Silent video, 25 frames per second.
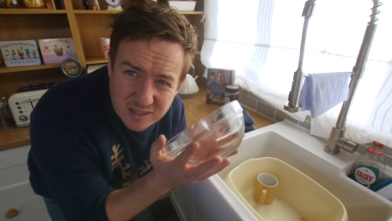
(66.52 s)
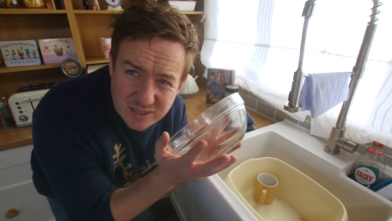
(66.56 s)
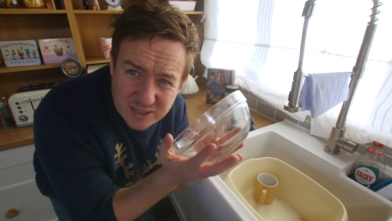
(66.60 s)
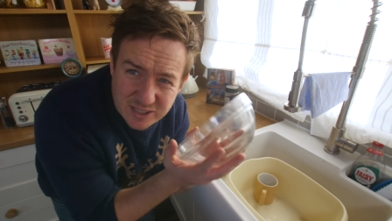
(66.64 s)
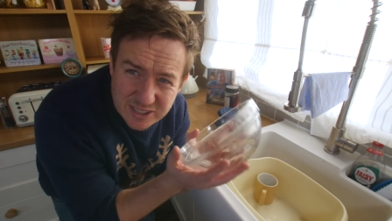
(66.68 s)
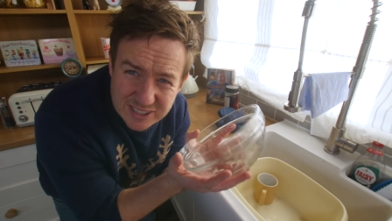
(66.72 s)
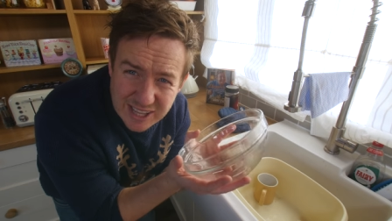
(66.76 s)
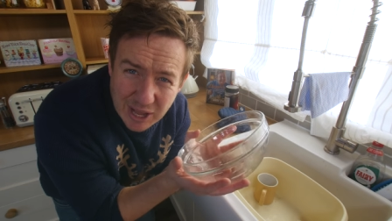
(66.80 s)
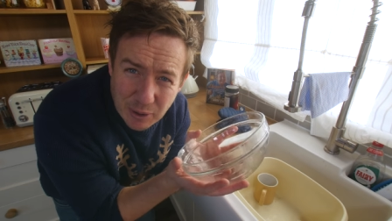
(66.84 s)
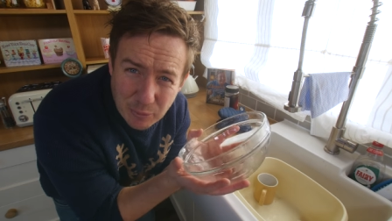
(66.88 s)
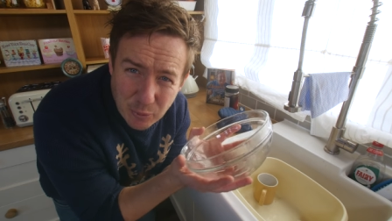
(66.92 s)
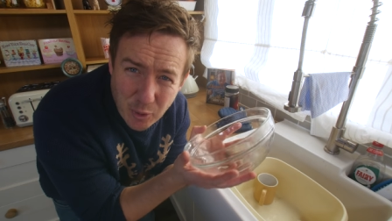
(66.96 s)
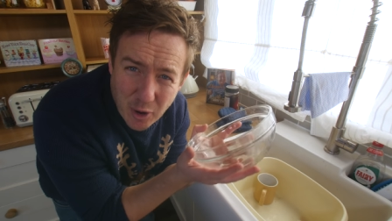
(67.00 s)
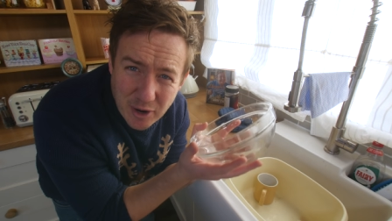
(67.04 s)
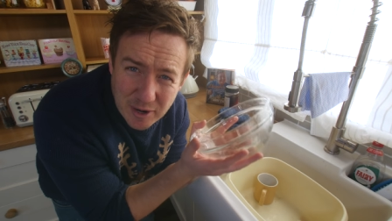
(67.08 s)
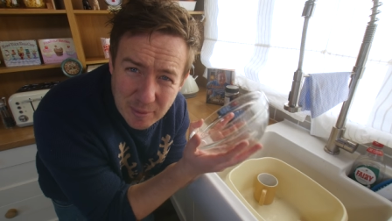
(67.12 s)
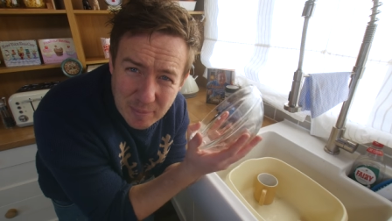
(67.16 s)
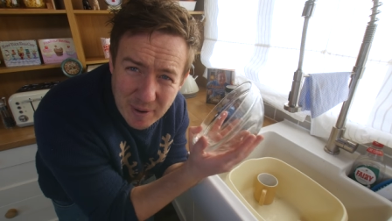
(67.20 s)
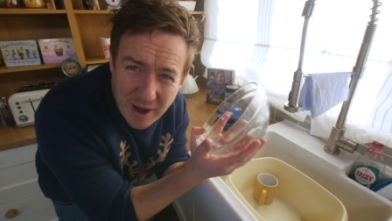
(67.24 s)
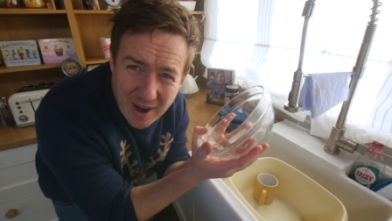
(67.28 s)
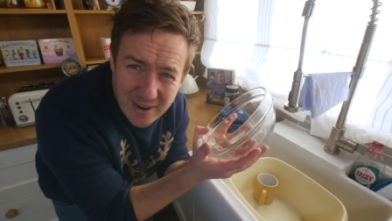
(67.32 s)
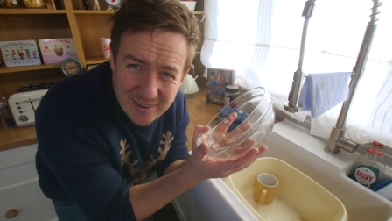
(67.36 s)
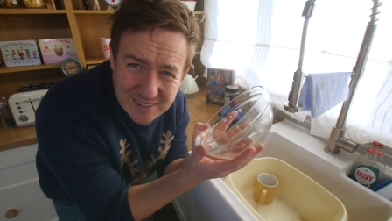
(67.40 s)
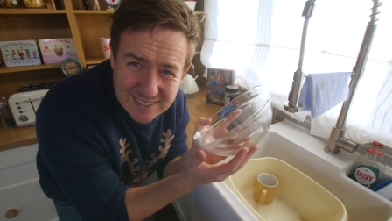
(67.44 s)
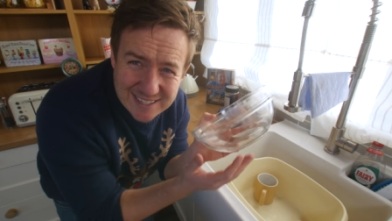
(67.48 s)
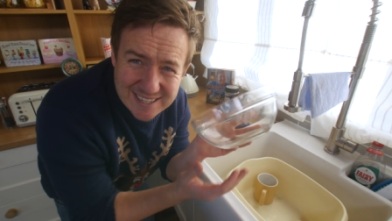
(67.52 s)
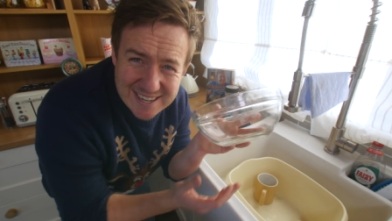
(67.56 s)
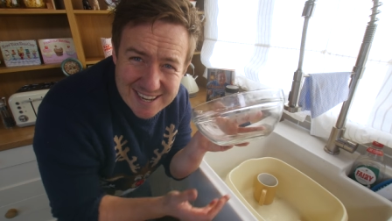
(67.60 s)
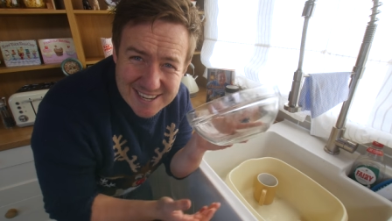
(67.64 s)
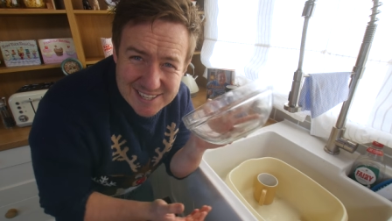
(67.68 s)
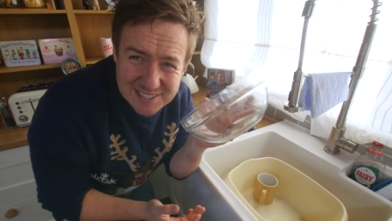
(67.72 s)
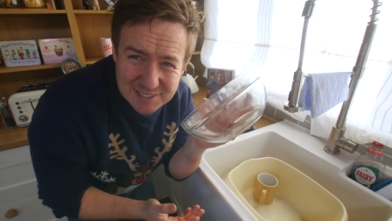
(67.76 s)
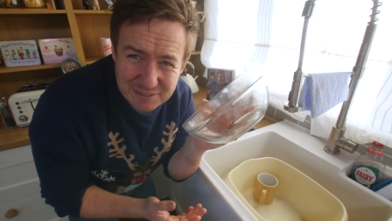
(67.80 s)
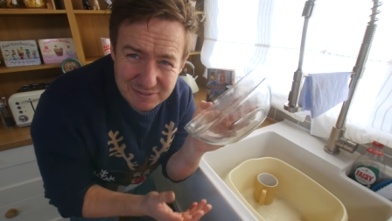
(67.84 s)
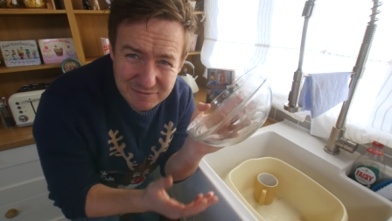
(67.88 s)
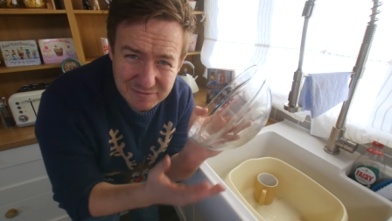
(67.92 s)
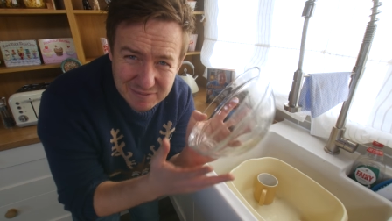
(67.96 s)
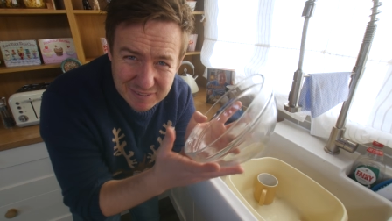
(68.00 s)
Step one apparently
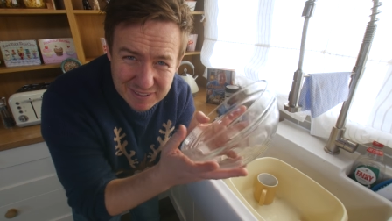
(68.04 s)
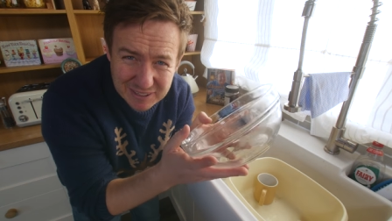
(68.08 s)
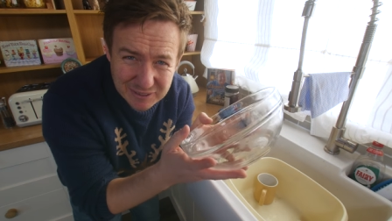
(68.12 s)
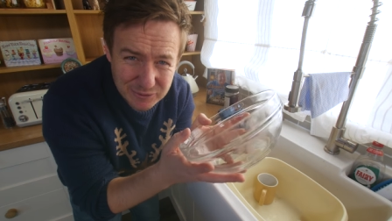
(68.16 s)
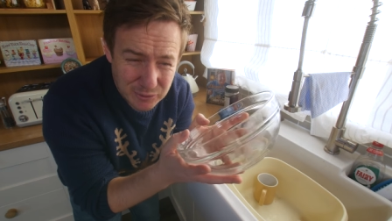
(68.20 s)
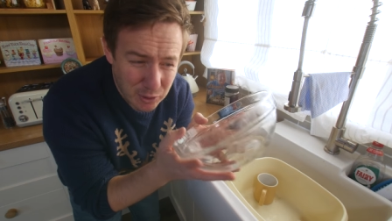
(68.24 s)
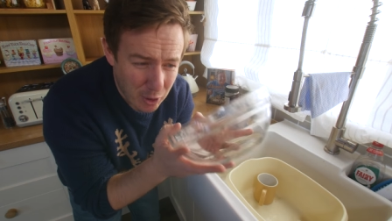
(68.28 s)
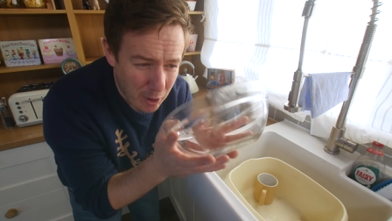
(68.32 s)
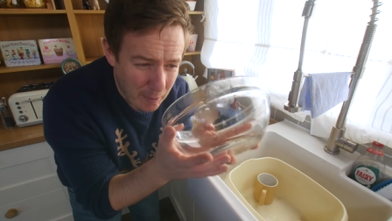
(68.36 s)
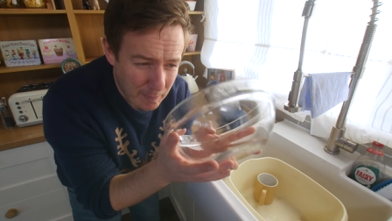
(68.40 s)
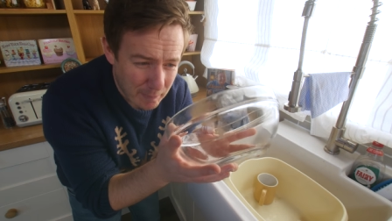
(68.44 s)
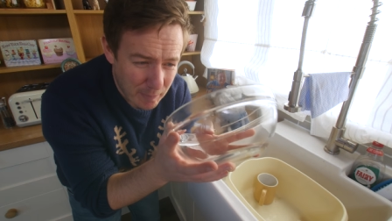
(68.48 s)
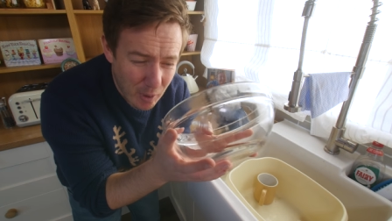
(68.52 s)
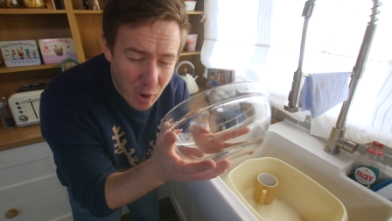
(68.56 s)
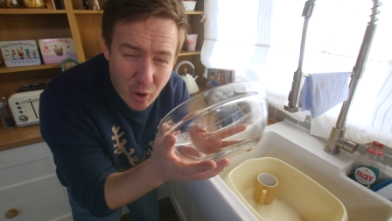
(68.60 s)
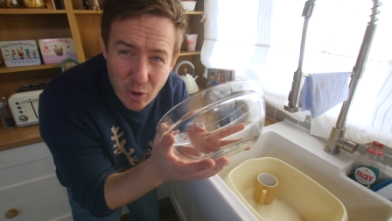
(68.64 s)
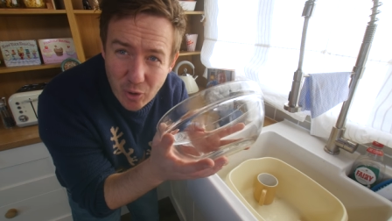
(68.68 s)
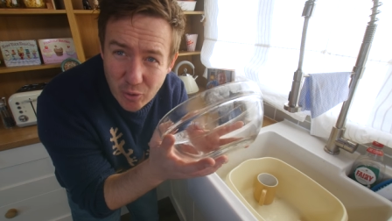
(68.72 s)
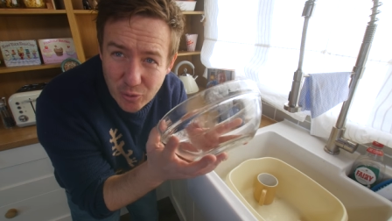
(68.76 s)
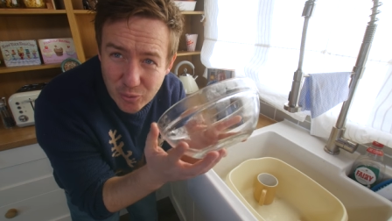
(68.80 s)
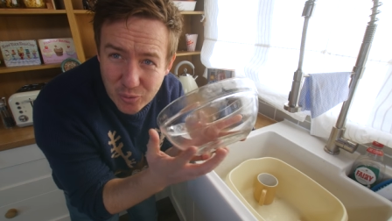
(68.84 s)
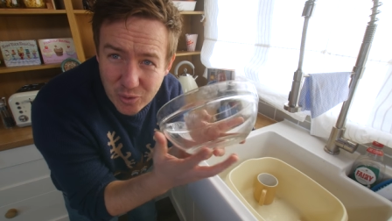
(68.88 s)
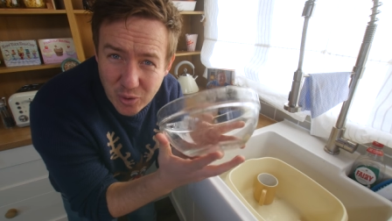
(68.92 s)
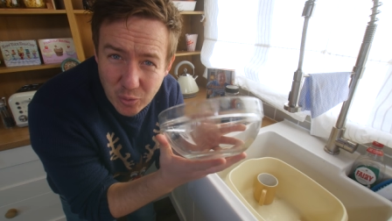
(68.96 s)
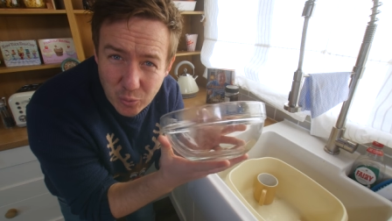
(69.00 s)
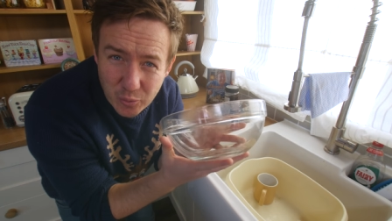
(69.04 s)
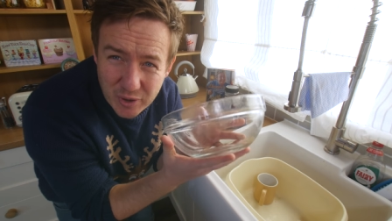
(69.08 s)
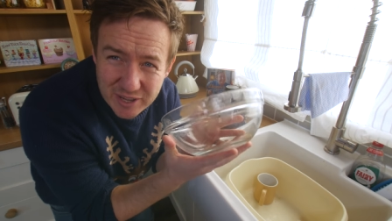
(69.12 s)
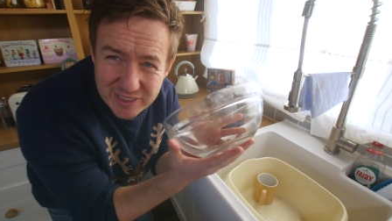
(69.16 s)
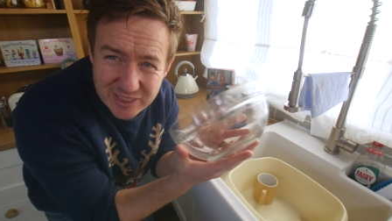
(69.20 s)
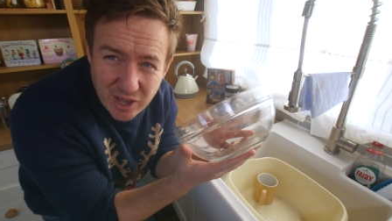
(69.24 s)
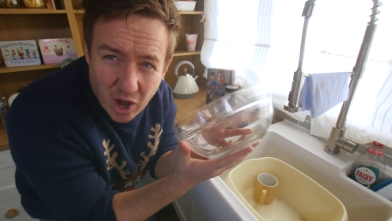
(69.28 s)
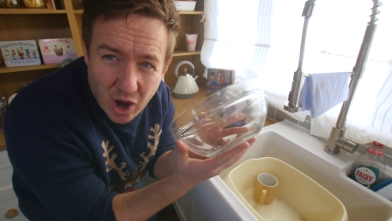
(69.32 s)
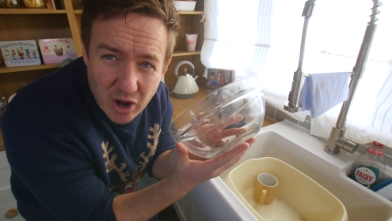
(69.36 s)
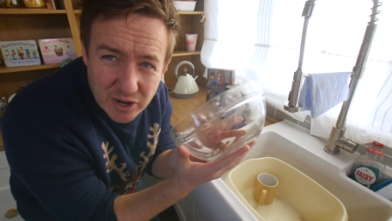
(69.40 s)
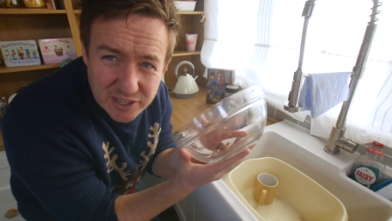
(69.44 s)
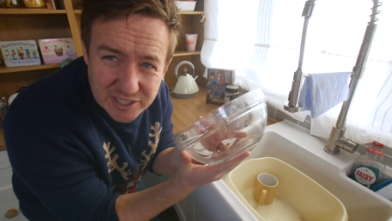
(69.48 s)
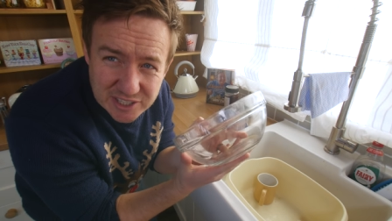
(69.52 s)
is to fill a bowl
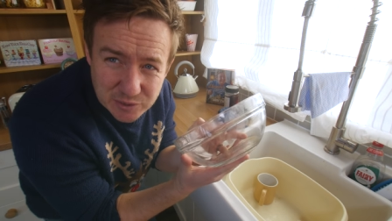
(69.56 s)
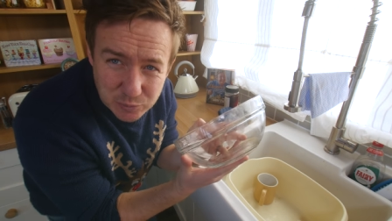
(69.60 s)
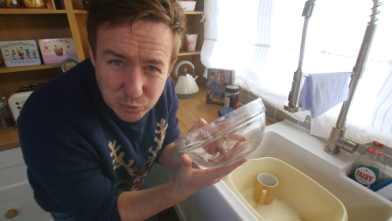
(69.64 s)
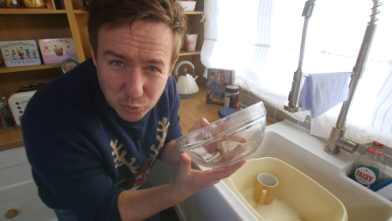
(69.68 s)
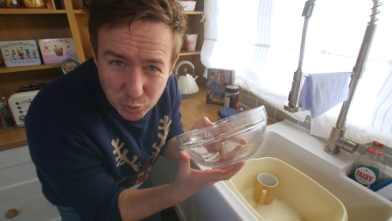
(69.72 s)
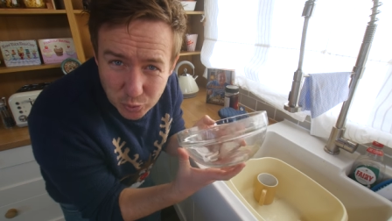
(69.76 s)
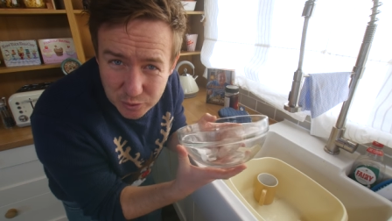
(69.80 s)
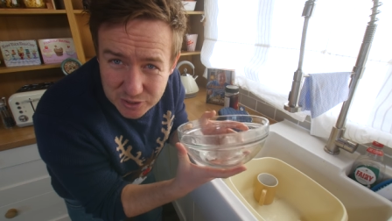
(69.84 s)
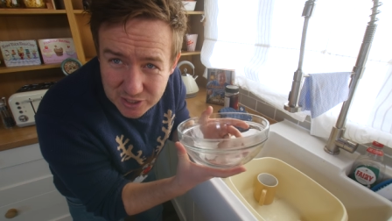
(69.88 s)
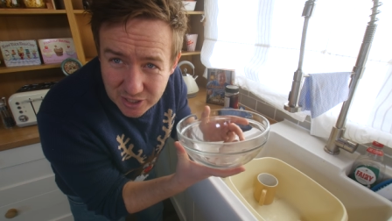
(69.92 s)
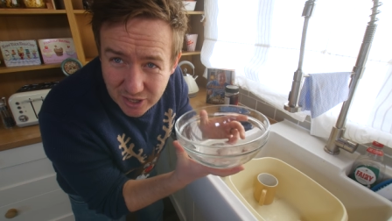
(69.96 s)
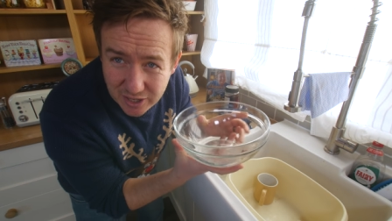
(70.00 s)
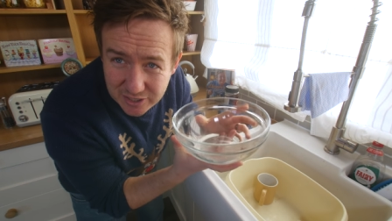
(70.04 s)
with ice water.